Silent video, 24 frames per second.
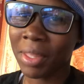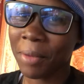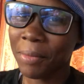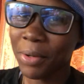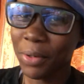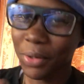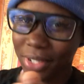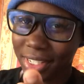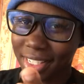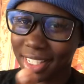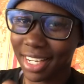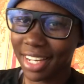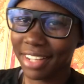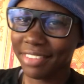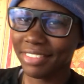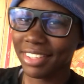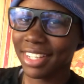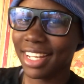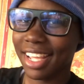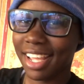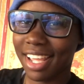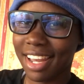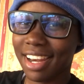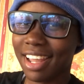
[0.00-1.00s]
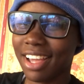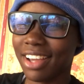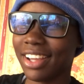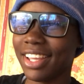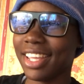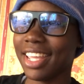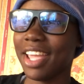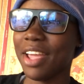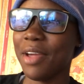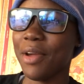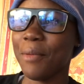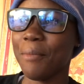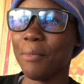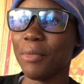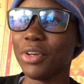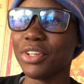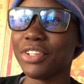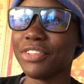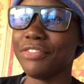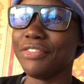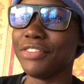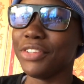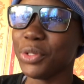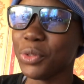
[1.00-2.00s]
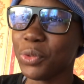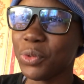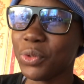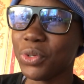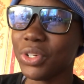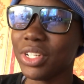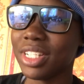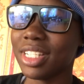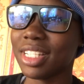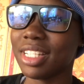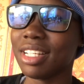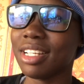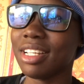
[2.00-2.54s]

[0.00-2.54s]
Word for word: I know I said that video you're not getting much views,